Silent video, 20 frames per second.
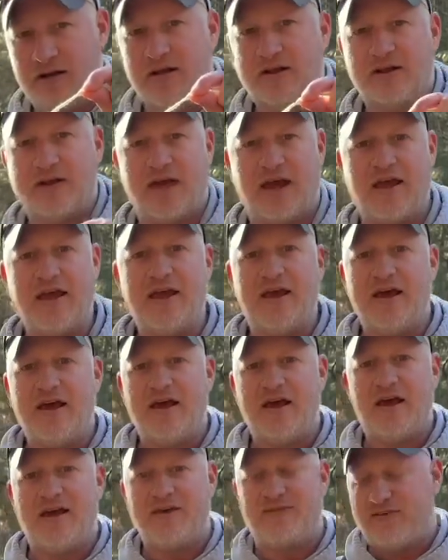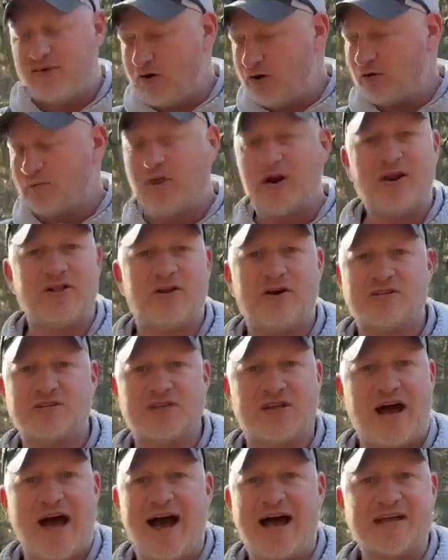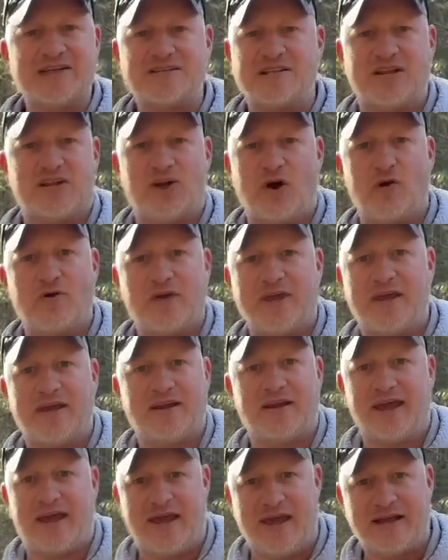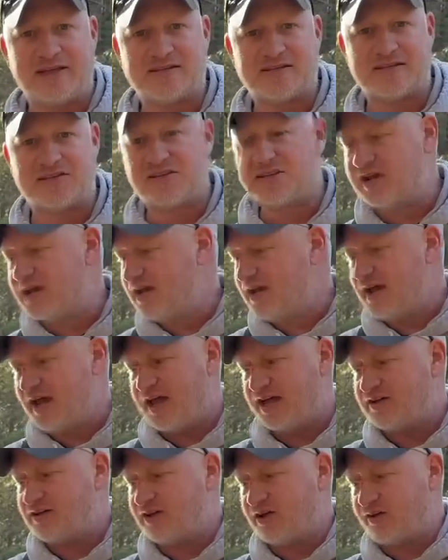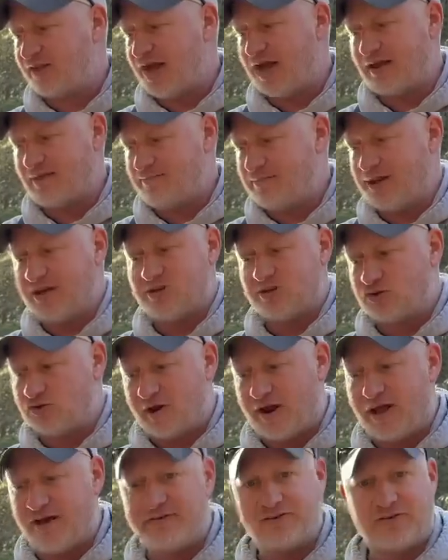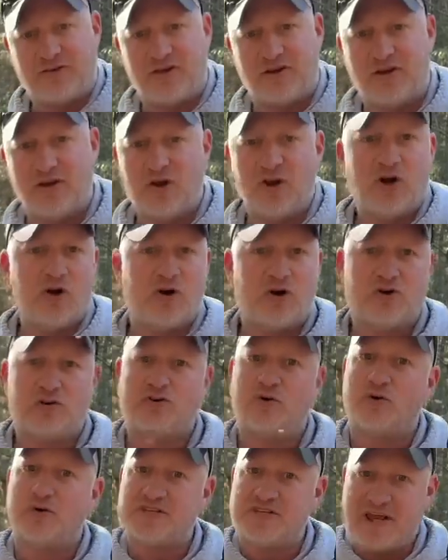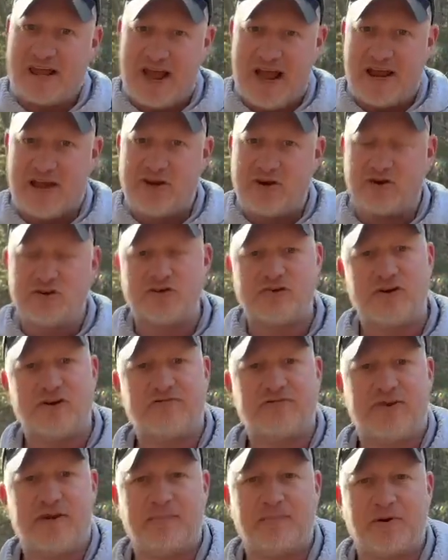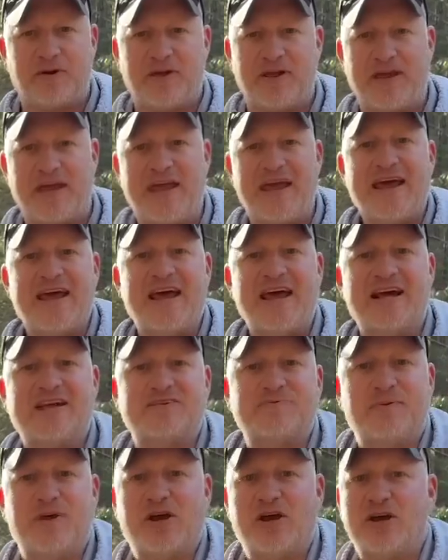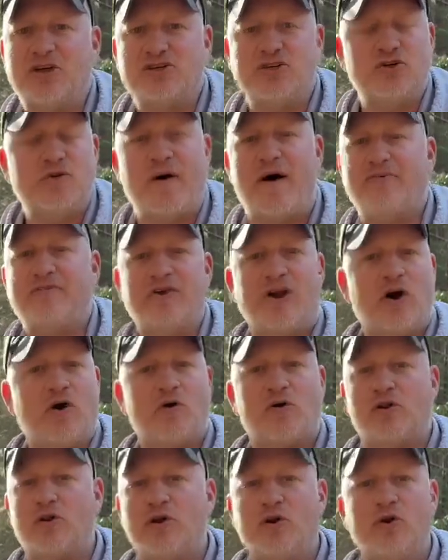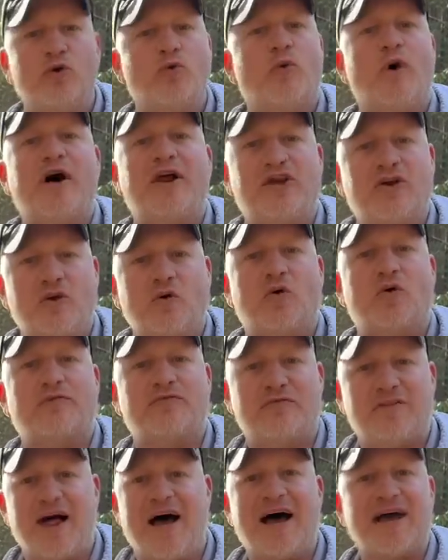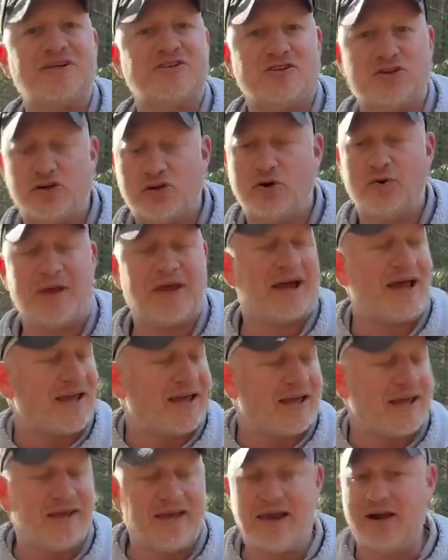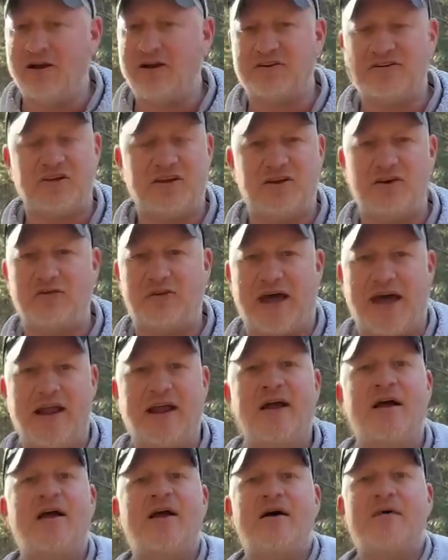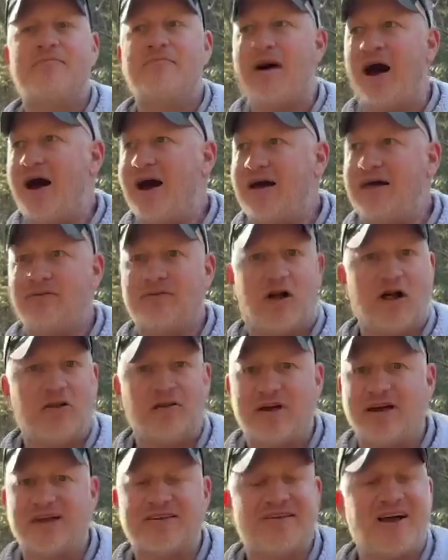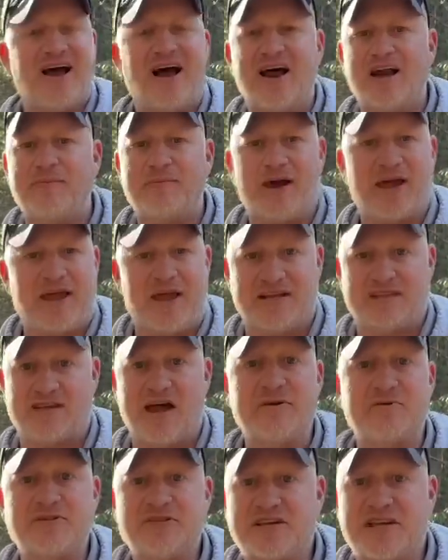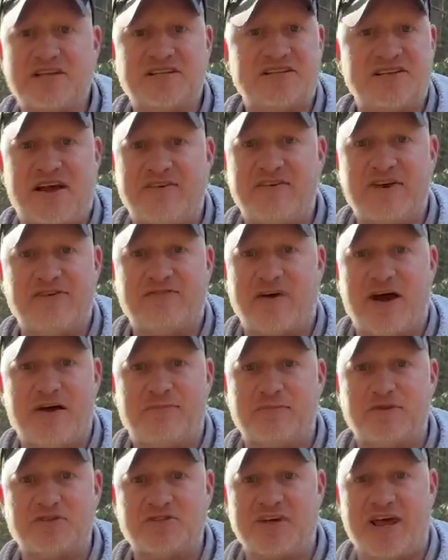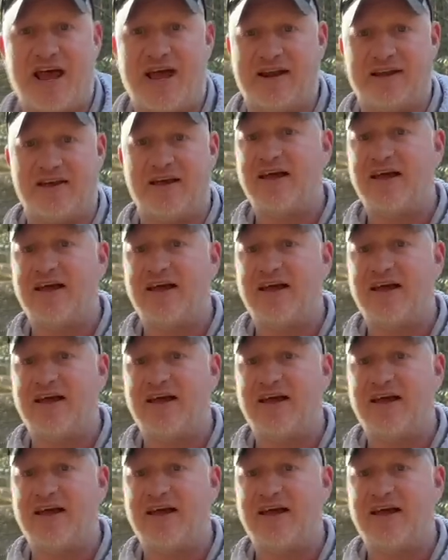okay? If you're one of those guys that don't get hits until like mid-drift or towards the end of your drift typically, it's because you have no clue what your flies are doing. I can guarantee you that. A ton of my hits, I would say 75%,